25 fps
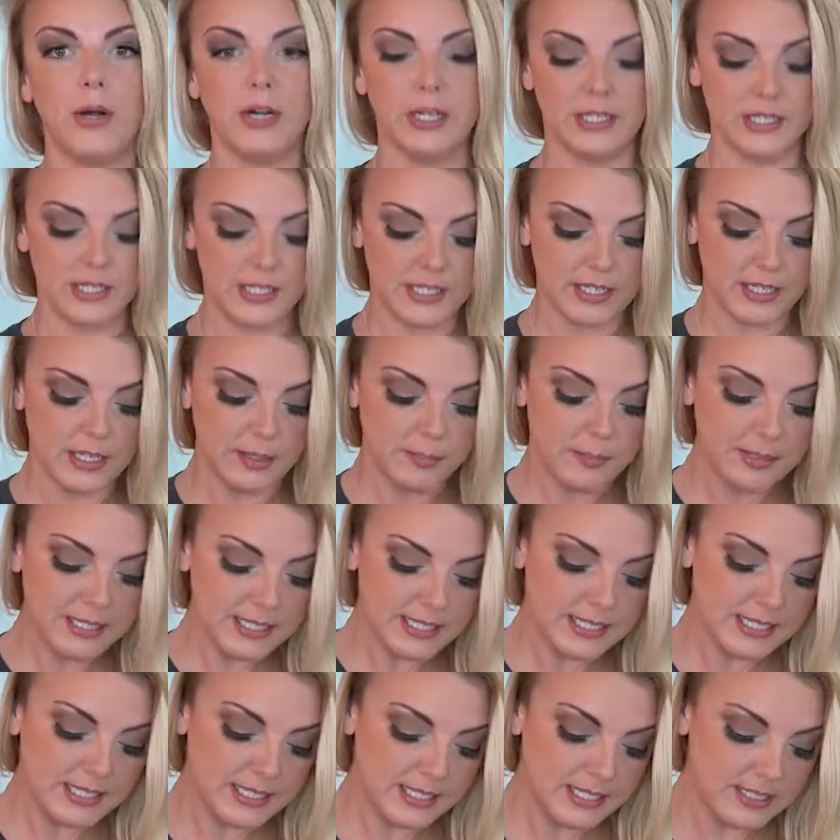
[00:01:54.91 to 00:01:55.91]
It's gonna be
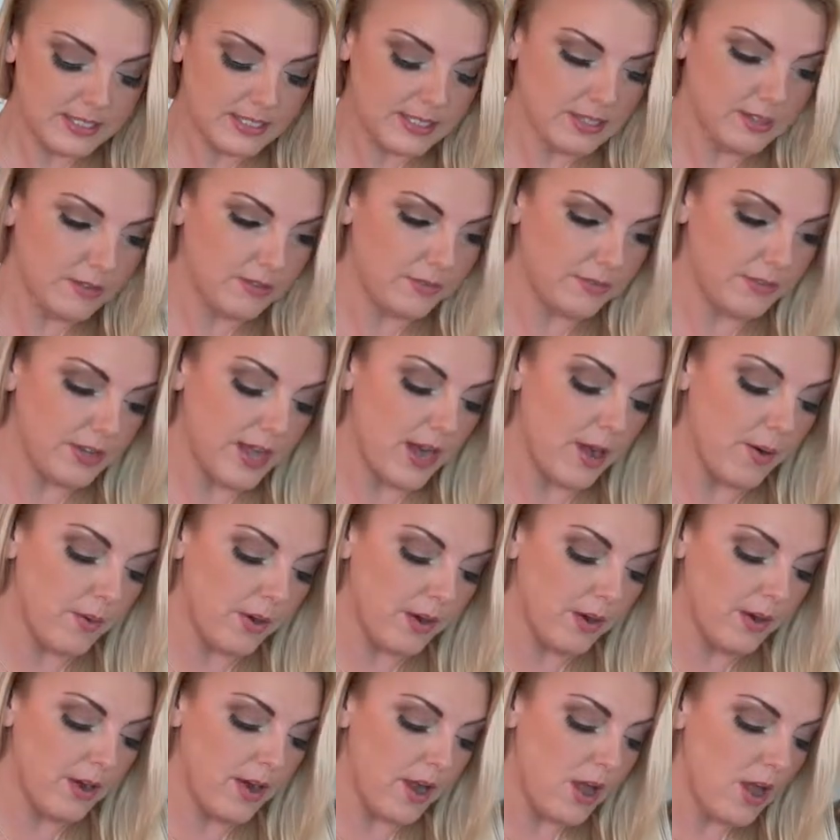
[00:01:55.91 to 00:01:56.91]
seasoned
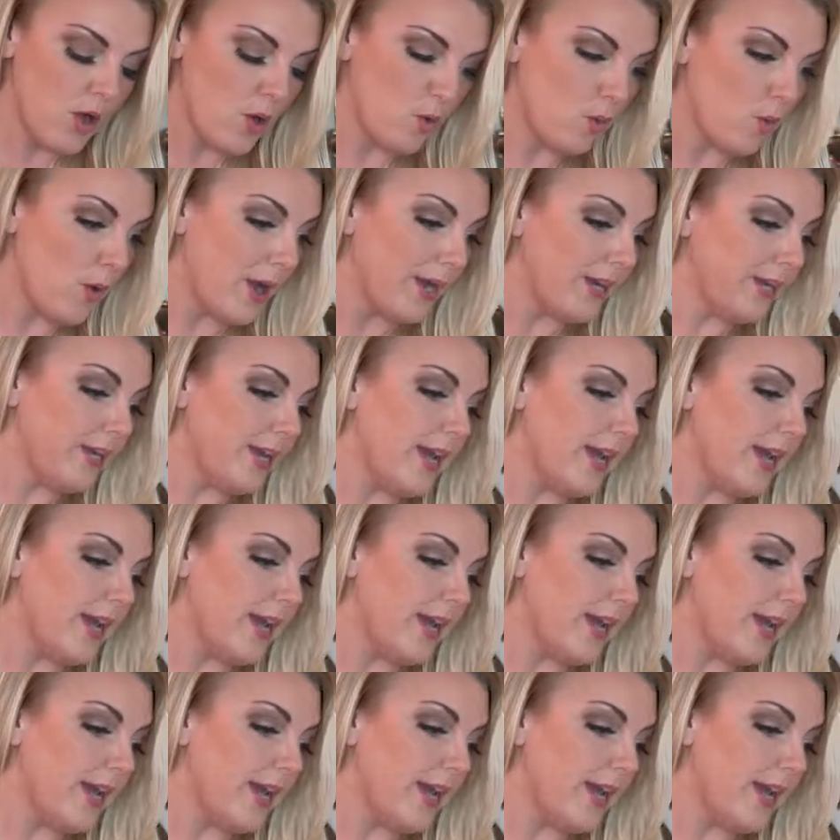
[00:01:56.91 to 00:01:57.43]
flour. Right